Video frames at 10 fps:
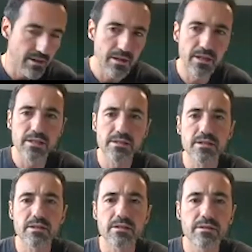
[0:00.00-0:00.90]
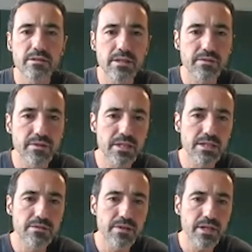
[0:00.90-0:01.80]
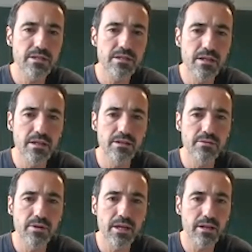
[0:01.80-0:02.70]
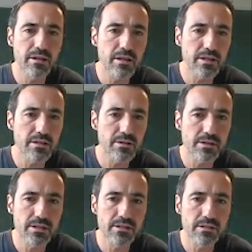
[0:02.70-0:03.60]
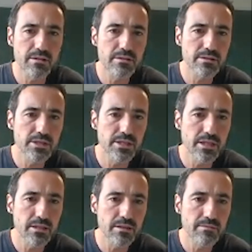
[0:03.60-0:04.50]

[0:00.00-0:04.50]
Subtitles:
And if d is fixed, and you let's call it Gn,